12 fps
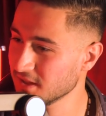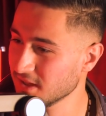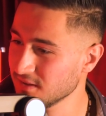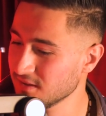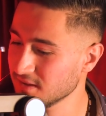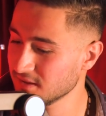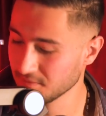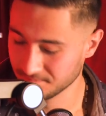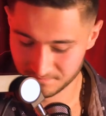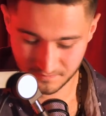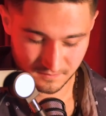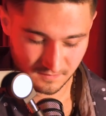And
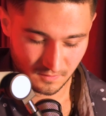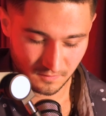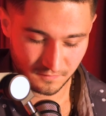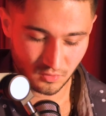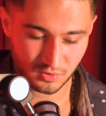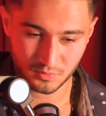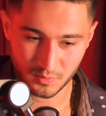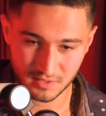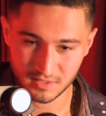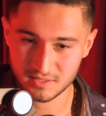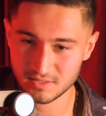of course, when